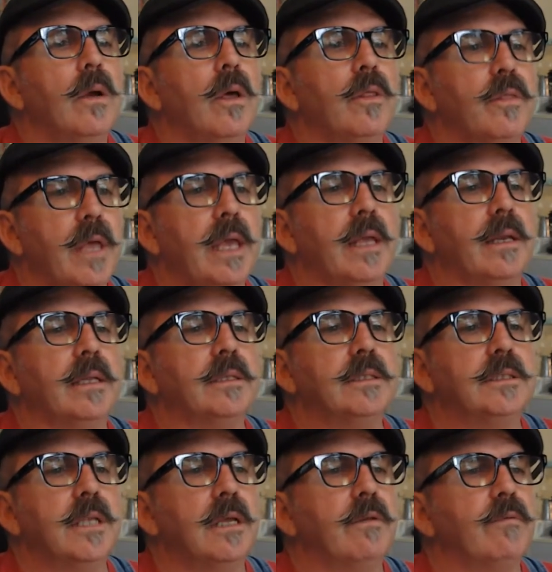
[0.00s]
Then,
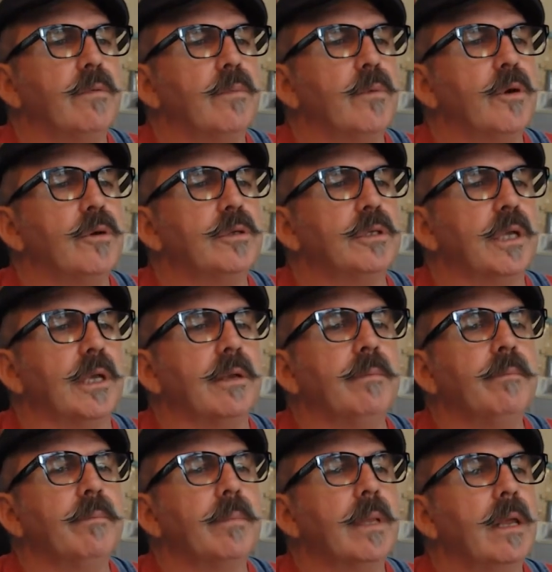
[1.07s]
instead of emerging
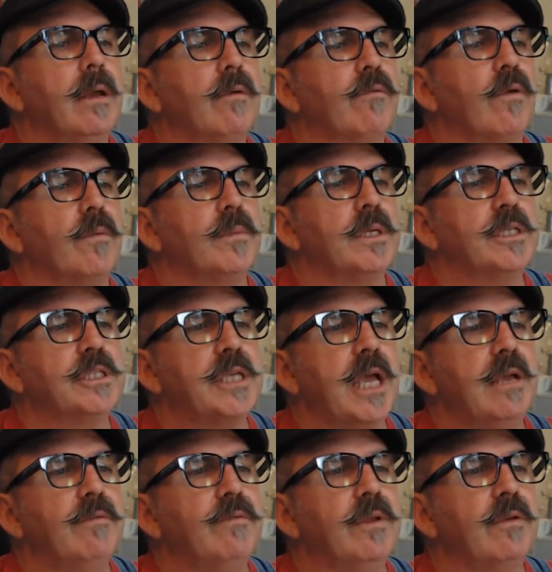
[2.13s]
from the
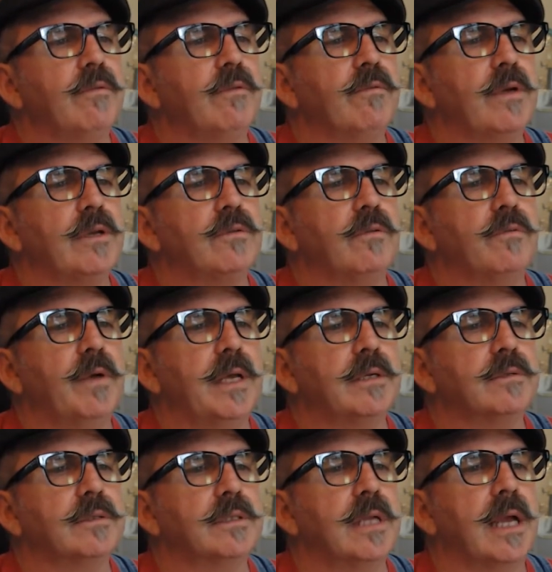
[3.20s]
safety of the ventral
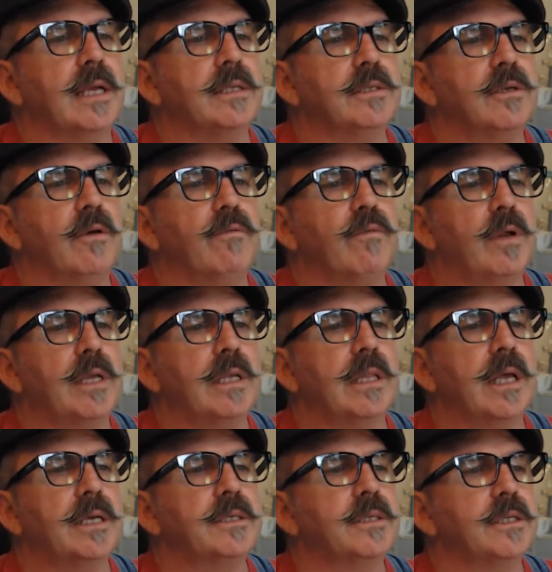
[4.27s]
vagal state,
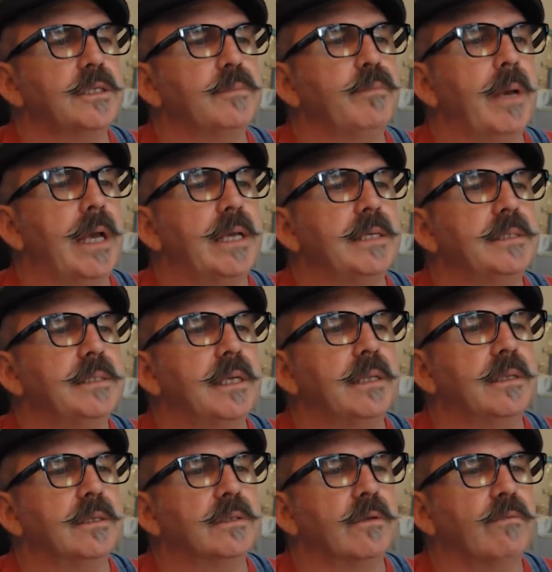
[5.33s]
self-regulation is based
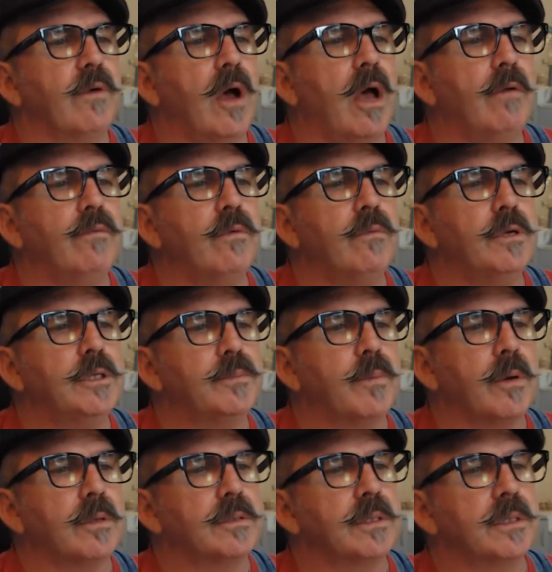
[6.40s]
in the survival
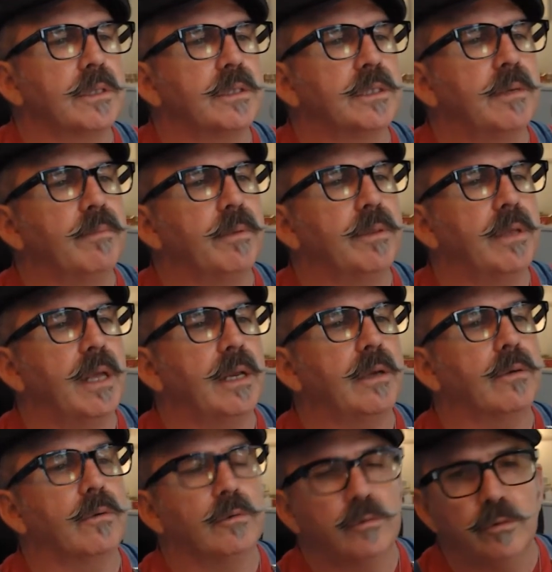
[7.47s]
response of the
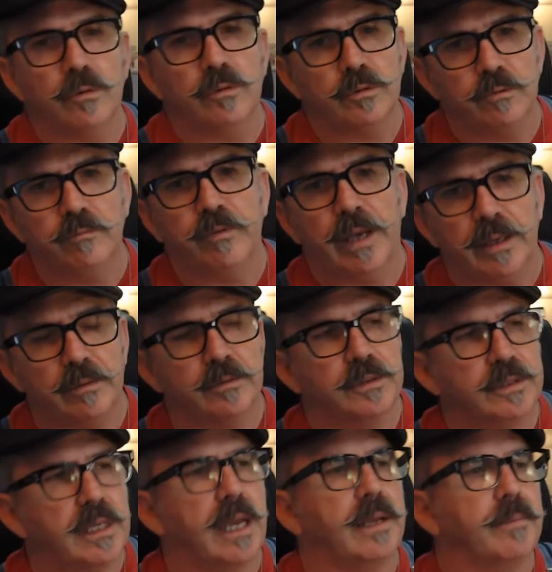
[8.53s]
sympathetic or dorsal vagal
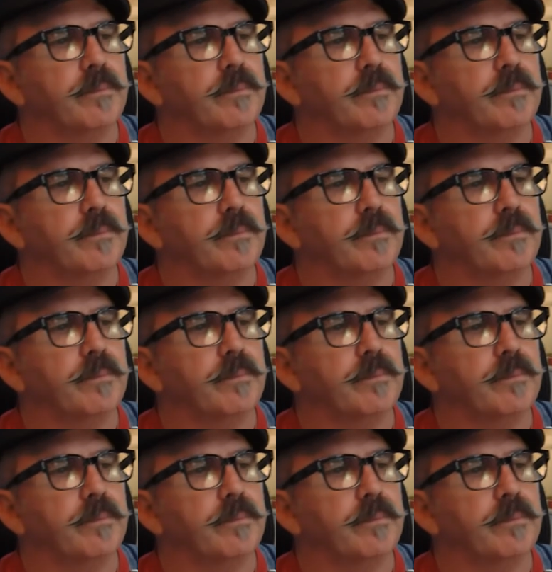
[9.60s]
state.